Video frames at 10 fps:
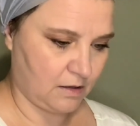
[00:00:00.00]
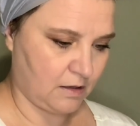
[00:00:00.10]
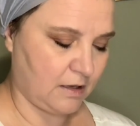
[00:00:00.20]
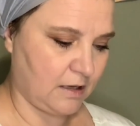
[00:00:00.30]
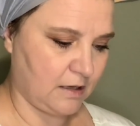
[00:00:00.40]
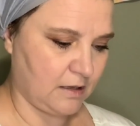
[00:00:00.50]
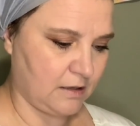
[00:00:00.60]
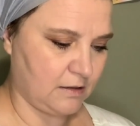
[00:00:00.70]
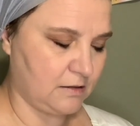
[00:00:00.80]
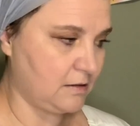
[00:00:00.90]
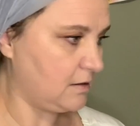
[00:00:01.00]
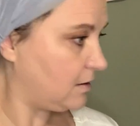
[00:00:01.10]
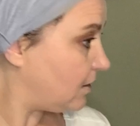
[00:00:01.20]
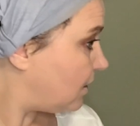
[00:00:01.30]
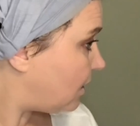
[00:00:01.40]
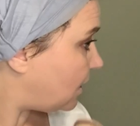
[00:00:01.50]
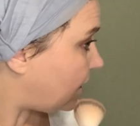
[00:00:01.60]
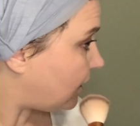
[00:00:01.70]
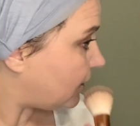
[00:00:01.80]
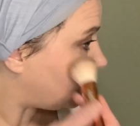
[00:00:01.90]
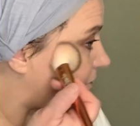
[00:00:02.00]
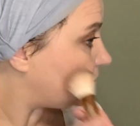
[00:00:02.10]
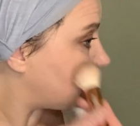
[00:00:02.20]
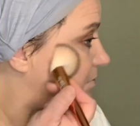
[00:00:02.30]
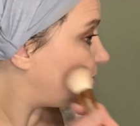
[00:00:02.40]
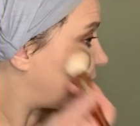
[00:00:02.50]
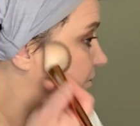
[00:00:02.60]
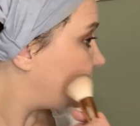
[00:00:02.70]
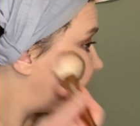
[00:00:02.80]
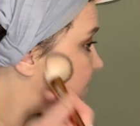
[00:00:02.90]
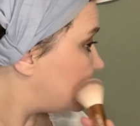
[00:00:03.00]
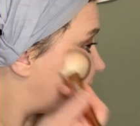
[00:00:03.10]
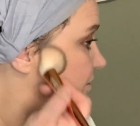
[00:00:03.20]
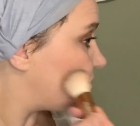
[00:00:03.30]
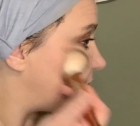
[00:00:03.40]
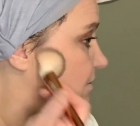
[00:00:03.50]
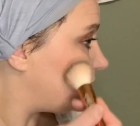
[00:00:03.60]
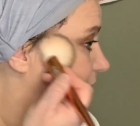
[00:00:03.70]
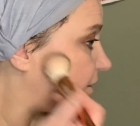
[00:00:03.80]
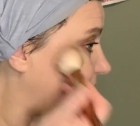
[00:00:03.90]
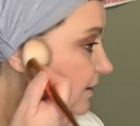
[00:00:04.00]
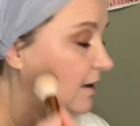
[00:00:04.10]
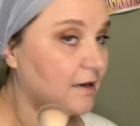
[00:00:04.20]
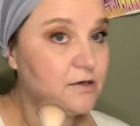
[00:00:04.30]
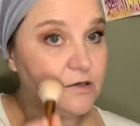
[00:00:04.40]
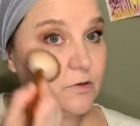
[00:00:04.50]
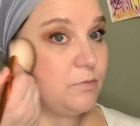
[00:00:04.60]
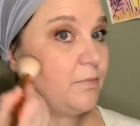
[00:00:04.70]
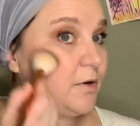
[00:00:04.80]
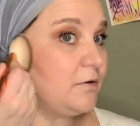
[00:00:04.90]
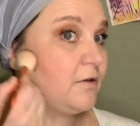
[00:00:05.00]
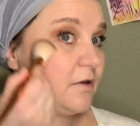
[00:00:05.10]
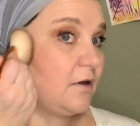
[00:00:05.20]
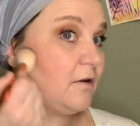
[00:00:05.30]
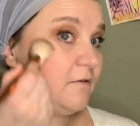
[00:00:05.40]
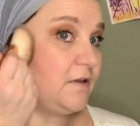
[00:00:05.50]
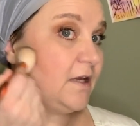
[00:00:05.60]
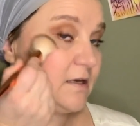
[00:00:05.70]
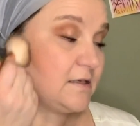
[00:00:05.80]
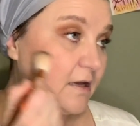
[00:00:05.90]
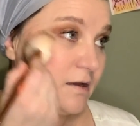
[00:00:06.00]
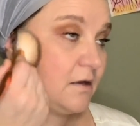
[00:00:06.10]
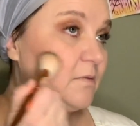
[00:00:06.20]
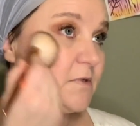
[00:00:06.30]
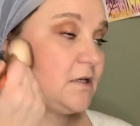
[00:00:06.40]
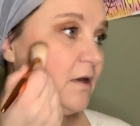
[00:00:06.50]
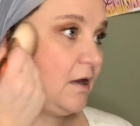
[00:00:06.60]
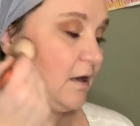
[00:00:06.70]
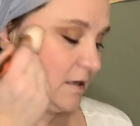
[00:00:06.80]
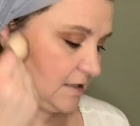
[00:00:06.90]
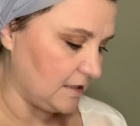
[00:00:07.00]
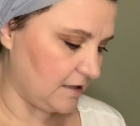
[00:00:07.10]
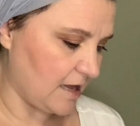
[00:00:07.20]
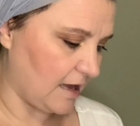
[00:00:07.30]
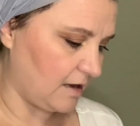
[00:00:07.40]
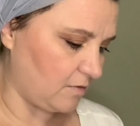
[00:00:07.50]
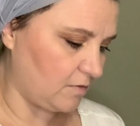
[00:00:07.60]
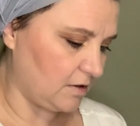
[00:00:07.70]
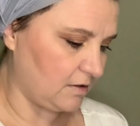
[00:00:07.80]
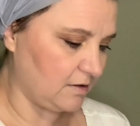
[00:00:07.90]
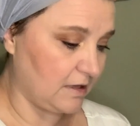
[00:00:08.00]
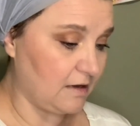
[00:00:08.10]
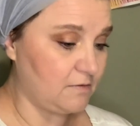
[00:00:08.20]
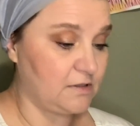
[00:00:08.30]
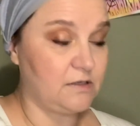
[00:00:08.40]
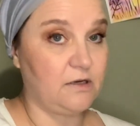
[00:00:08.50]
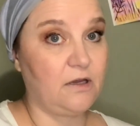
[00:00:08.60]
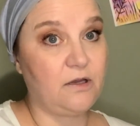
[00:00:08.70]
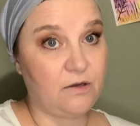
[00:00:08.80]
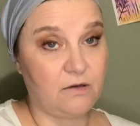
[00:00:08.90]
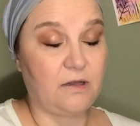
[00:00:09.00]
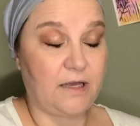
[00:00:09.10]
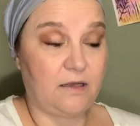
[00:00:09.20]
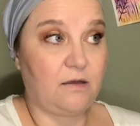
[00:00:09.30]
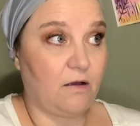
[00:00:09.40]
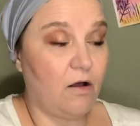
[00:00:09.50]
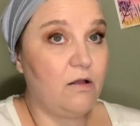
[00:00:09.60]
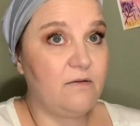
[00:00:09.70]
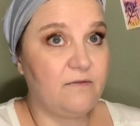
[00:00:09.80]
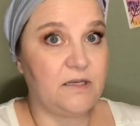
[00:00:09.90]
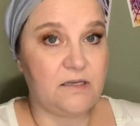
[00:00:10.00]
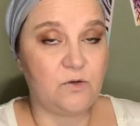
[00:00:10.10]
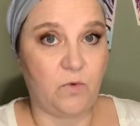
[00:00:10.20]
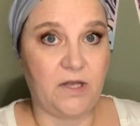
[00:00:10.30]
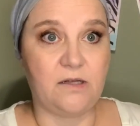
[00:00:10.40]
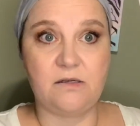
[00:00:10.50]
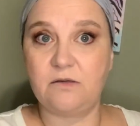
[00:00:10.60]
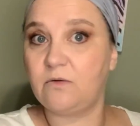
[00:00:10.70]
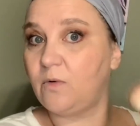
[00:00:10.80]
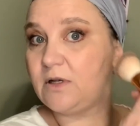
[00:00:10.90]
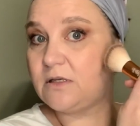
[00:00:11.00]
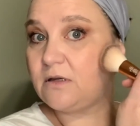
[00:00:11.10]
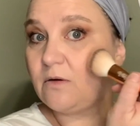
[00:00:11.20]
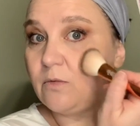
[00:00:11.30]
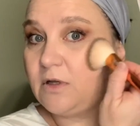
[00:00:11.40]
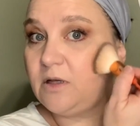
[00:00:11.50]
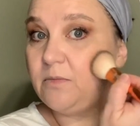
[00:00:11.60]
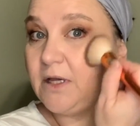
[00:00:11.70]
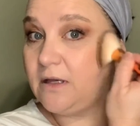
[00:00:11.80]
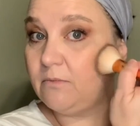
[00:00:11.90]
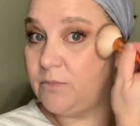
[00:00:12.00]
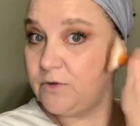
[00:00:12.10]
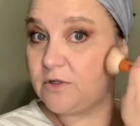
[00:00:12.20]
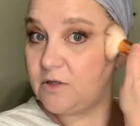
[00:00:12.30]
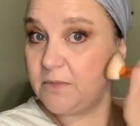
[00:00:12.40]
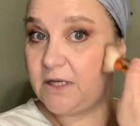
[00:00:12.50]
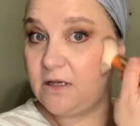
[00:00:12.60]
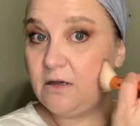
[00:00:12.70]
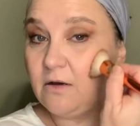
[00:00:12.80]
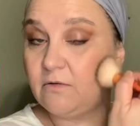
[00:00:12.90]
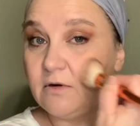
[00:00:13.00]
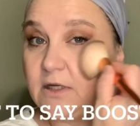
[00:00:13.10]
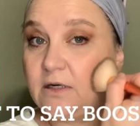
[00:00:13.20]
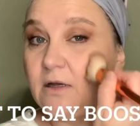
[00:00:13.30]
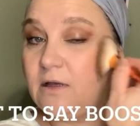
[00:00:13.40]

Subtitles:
And I earned both positions, like had to do both of the exams, did that. Well, that was like all of these wins was a really big boost to my ego, right?